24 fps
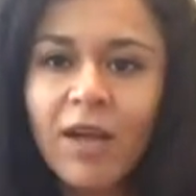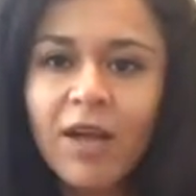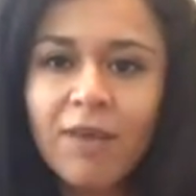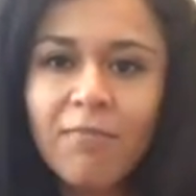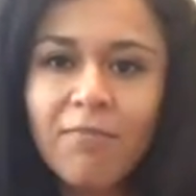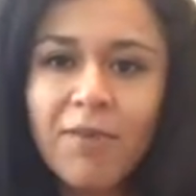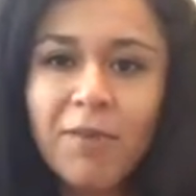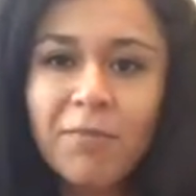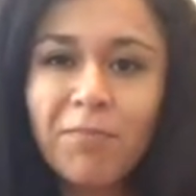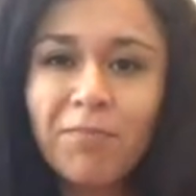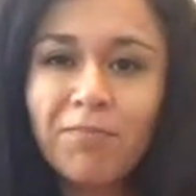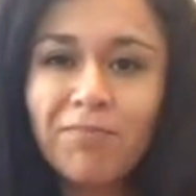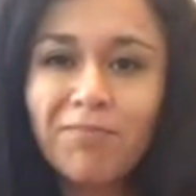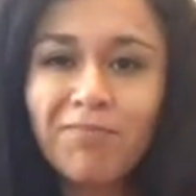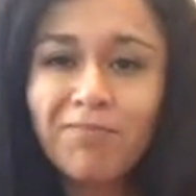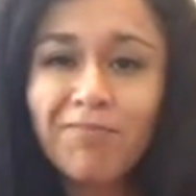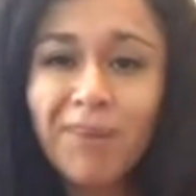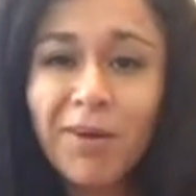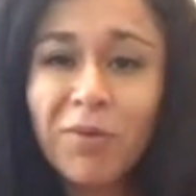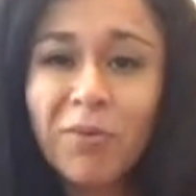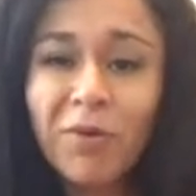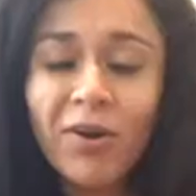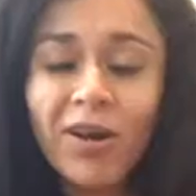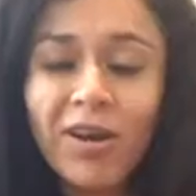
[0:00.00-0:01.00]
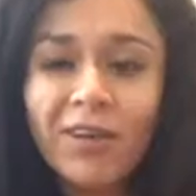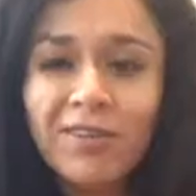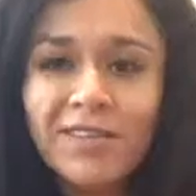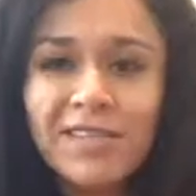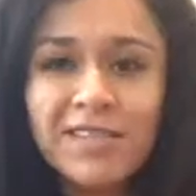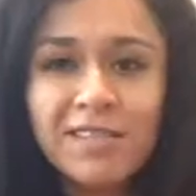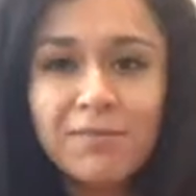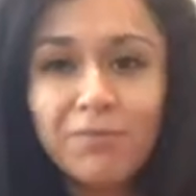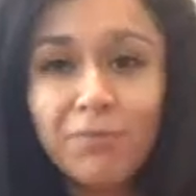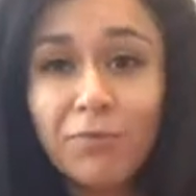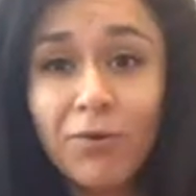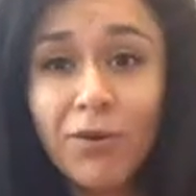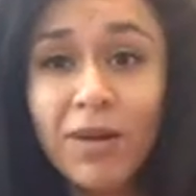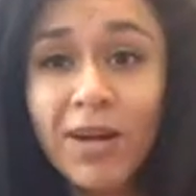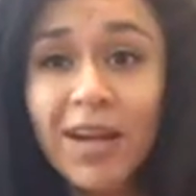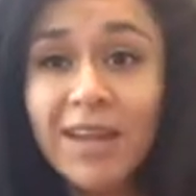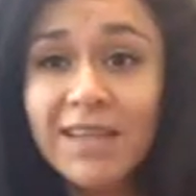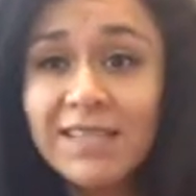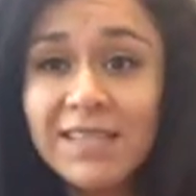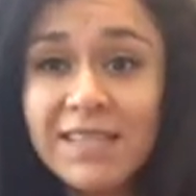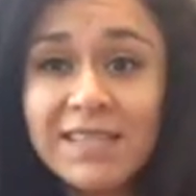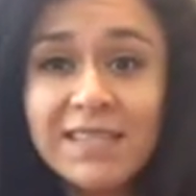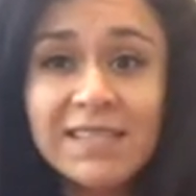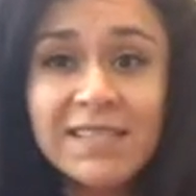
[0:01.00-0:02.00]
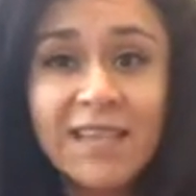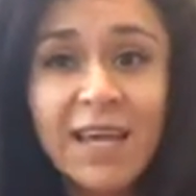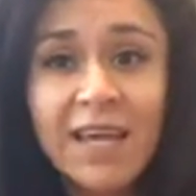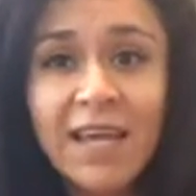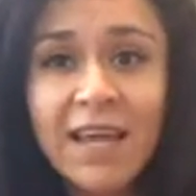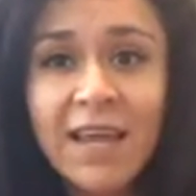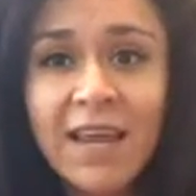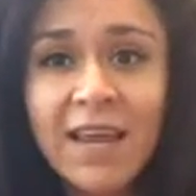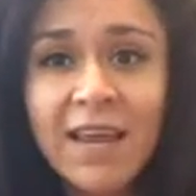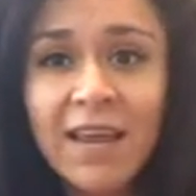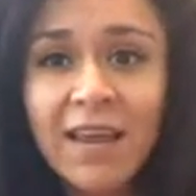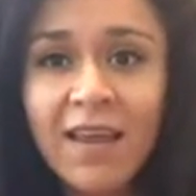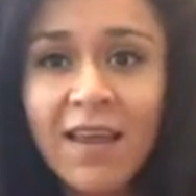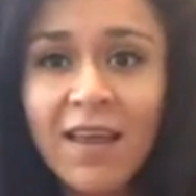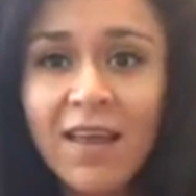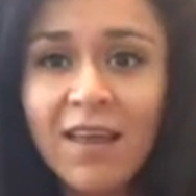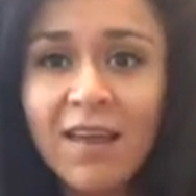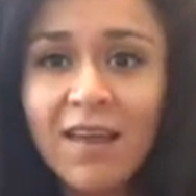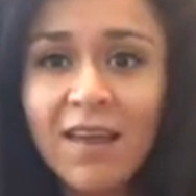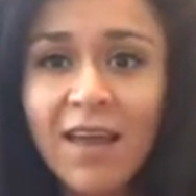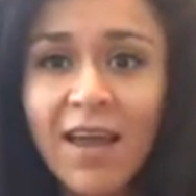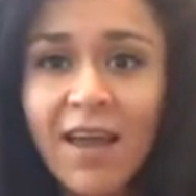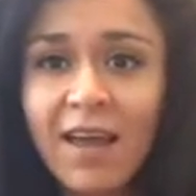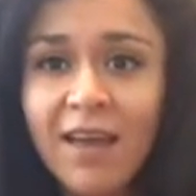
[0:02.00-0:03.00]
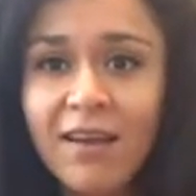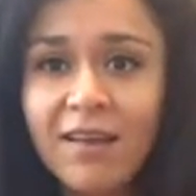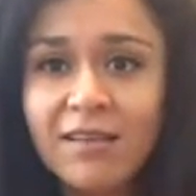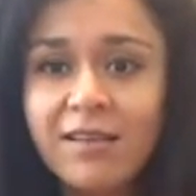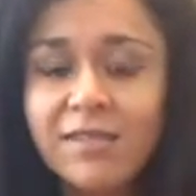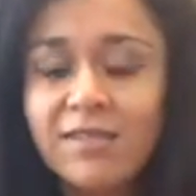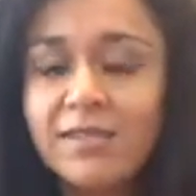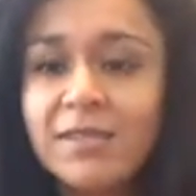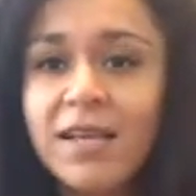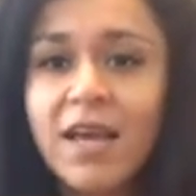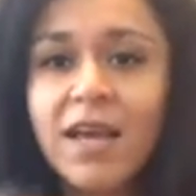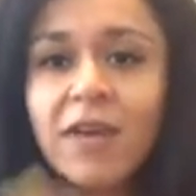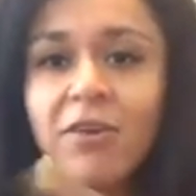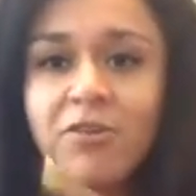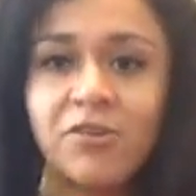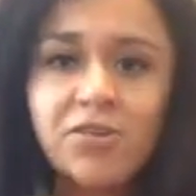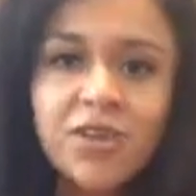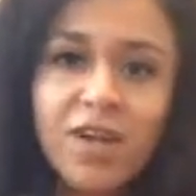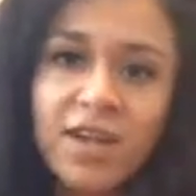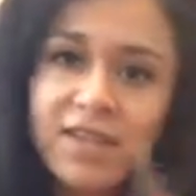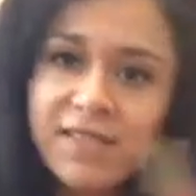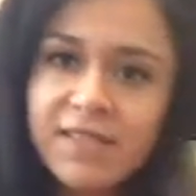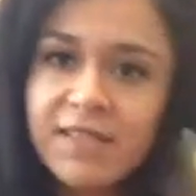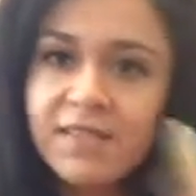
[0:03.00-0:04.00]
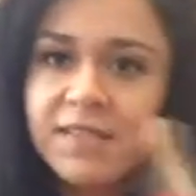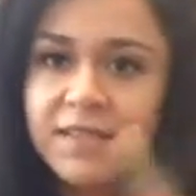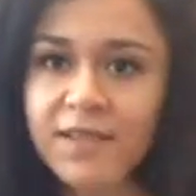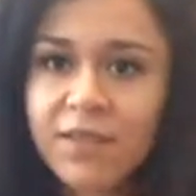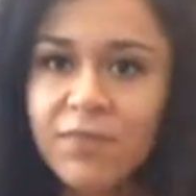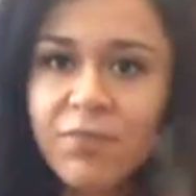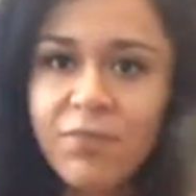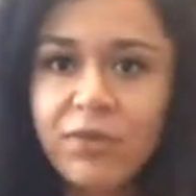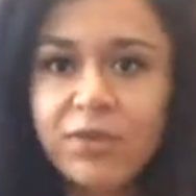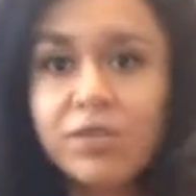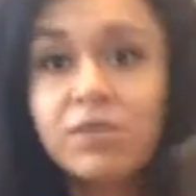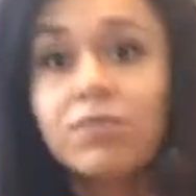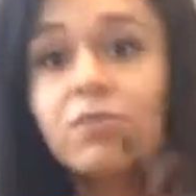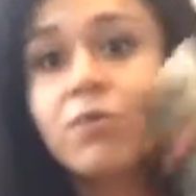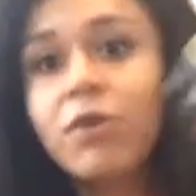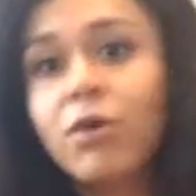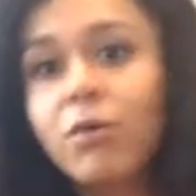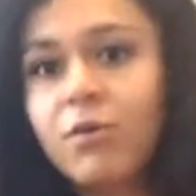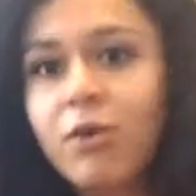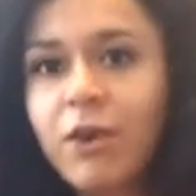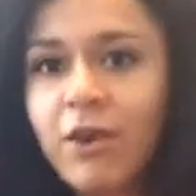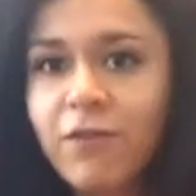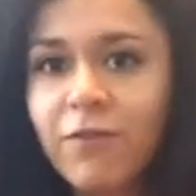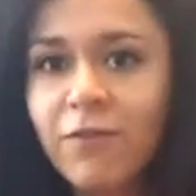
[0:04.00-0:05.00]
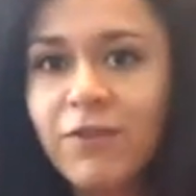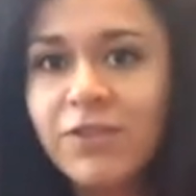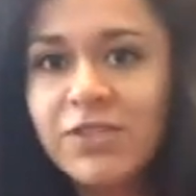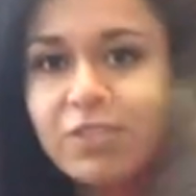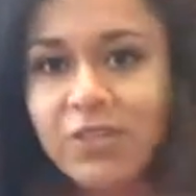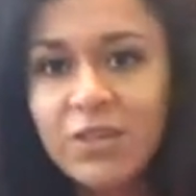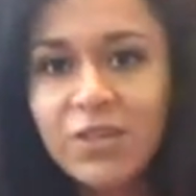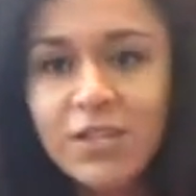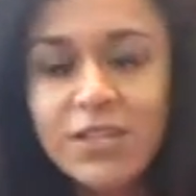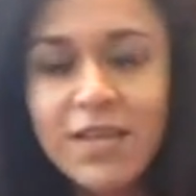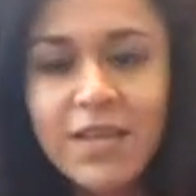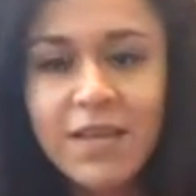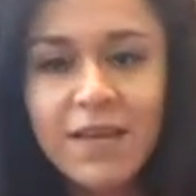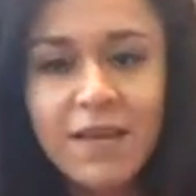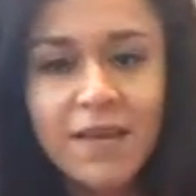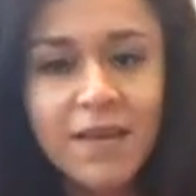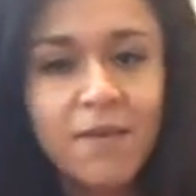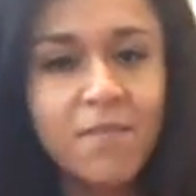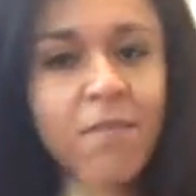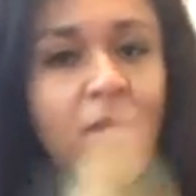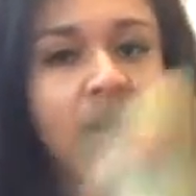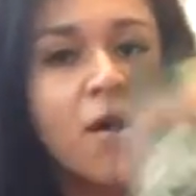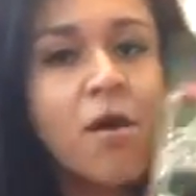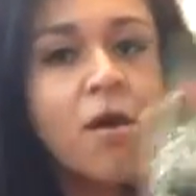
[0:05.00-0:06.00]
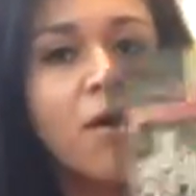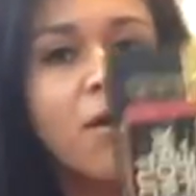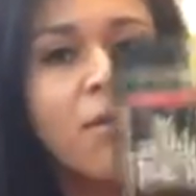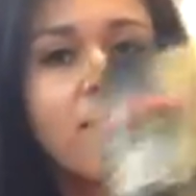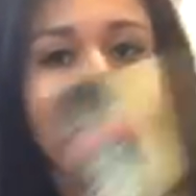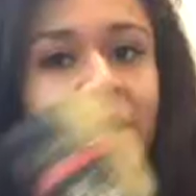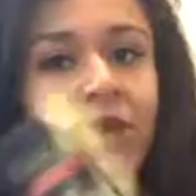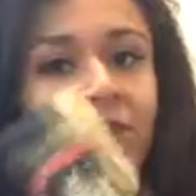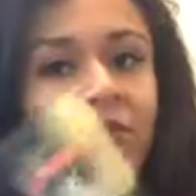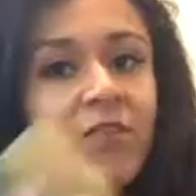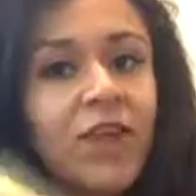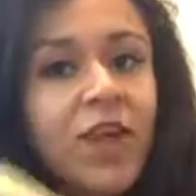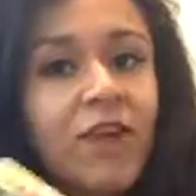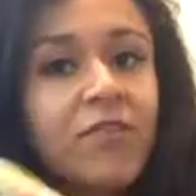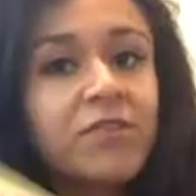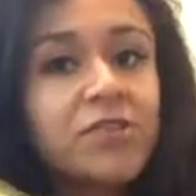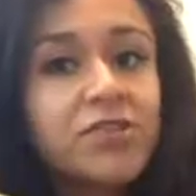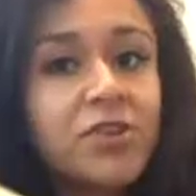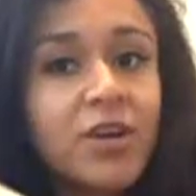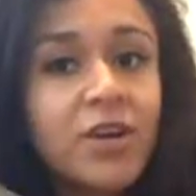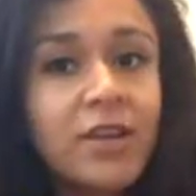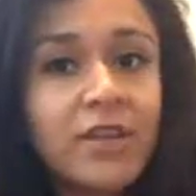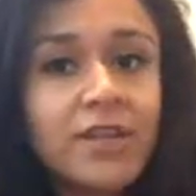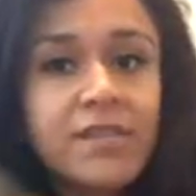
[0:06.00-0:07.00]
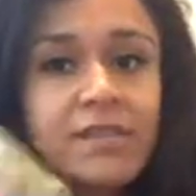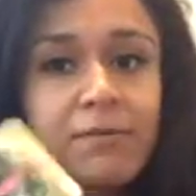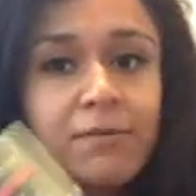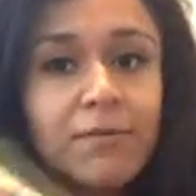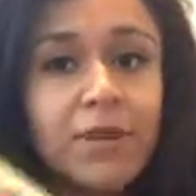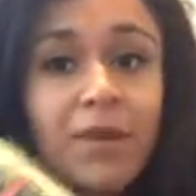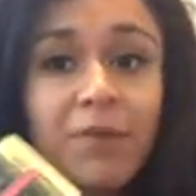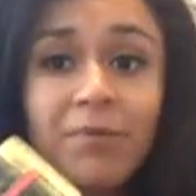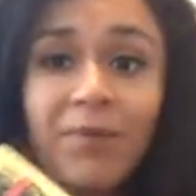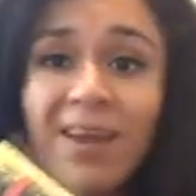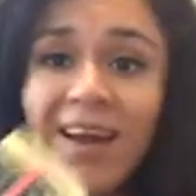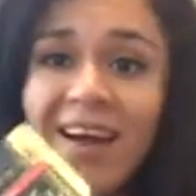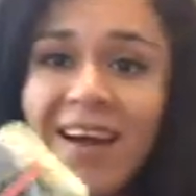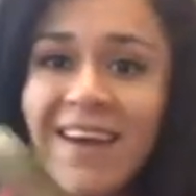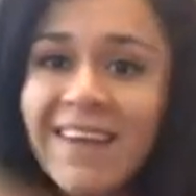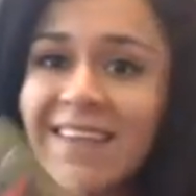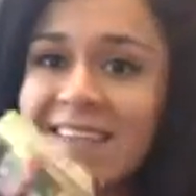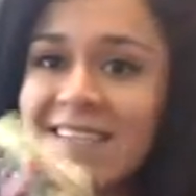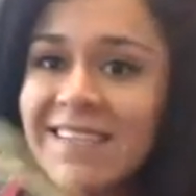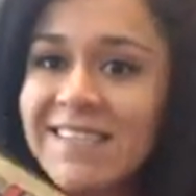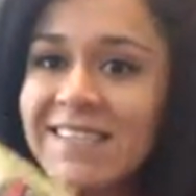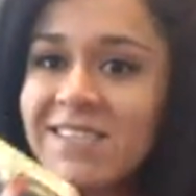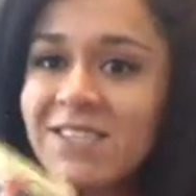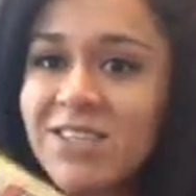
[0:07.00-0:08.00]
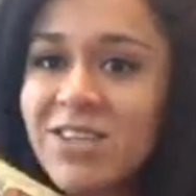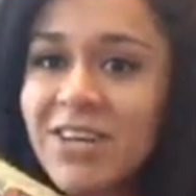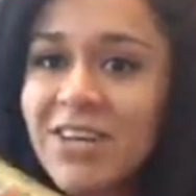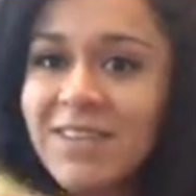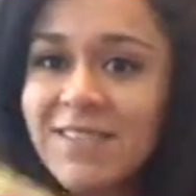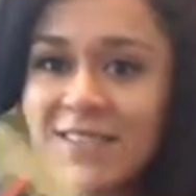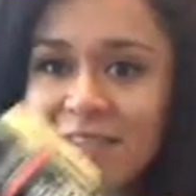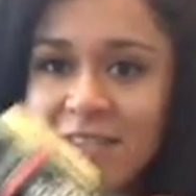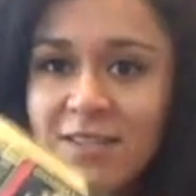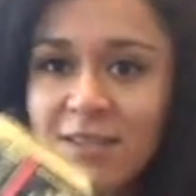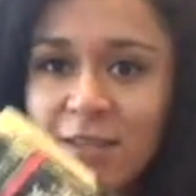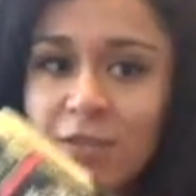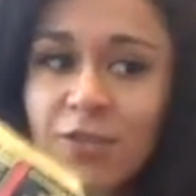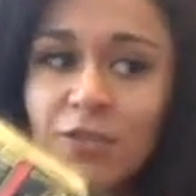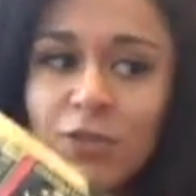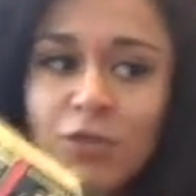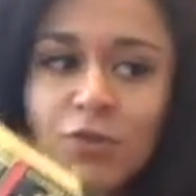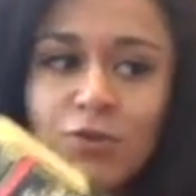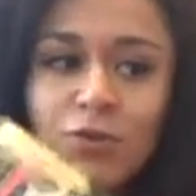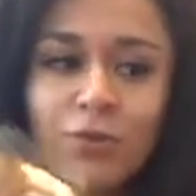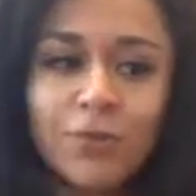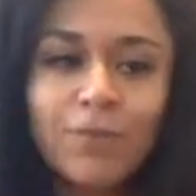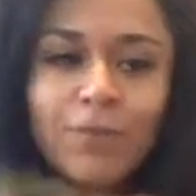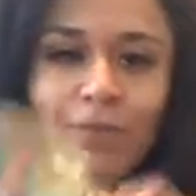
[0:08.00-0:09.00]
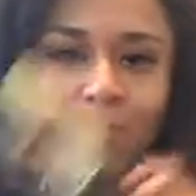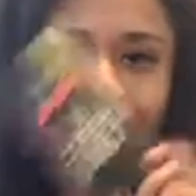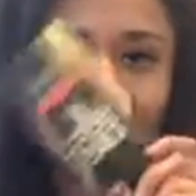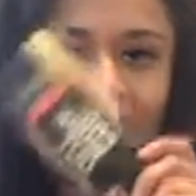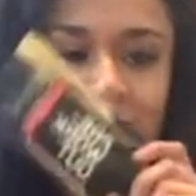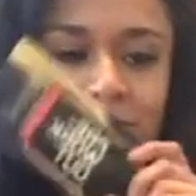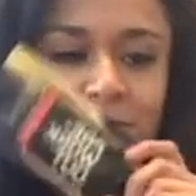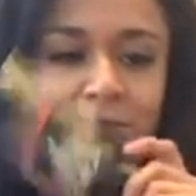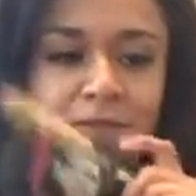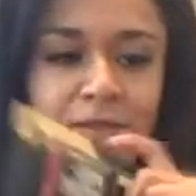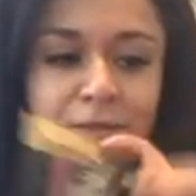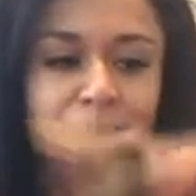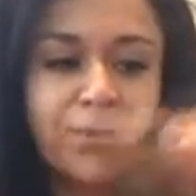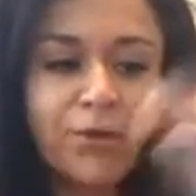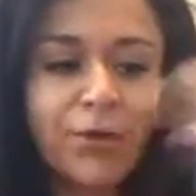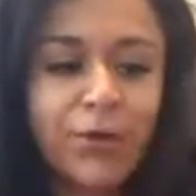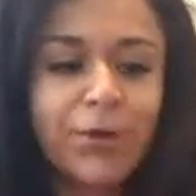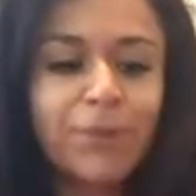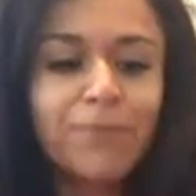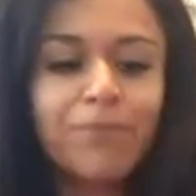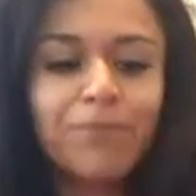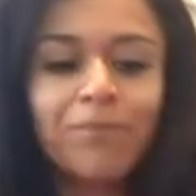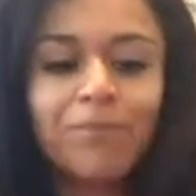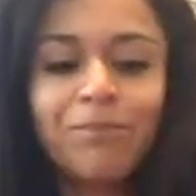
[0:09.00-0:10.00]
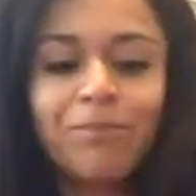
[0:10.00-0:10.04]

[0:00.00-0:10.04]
my workouts weren't as exciting and as energized as they once were when I first started taking it. But if you haven't tried this one, I would highly suggest you do. This one's pretty good.